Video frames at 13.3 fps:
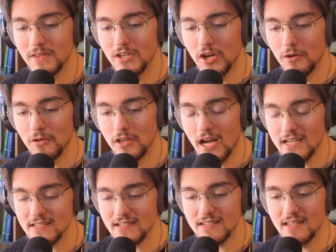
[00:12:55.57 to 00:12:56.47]

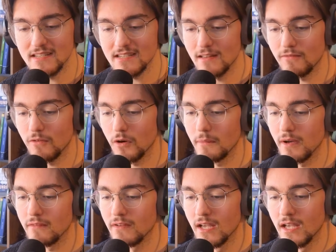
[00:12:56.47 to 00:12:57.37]
losslessness in the form
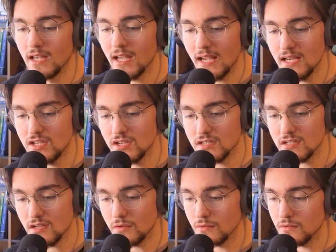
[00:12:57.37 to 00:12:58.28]
of agents
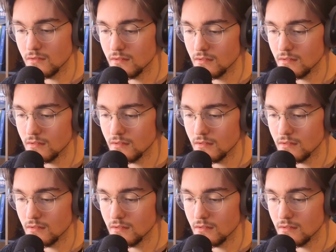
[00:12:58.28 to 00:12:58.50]
don't